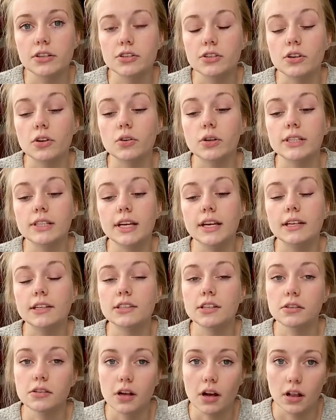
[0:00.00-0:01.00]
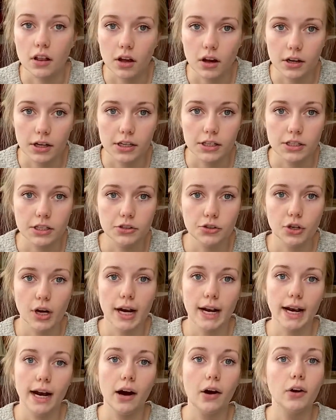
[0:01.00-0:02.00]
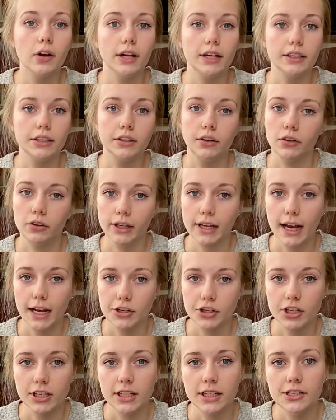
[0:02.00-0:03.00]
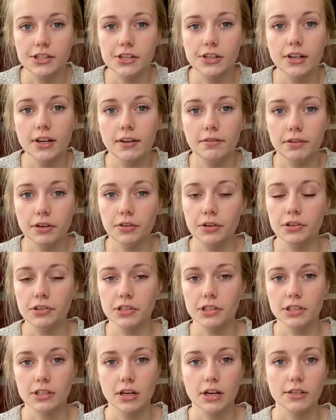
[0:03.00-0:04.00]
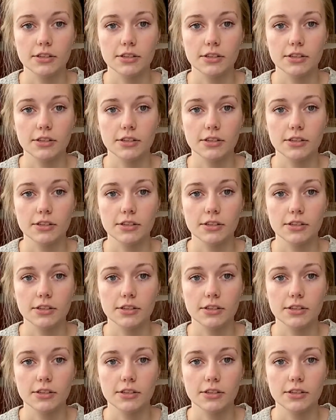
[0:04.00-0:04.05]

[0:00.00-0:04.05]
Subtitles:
so it takes a lot longer to dry out, and you'll catch it easier if you use a saucer.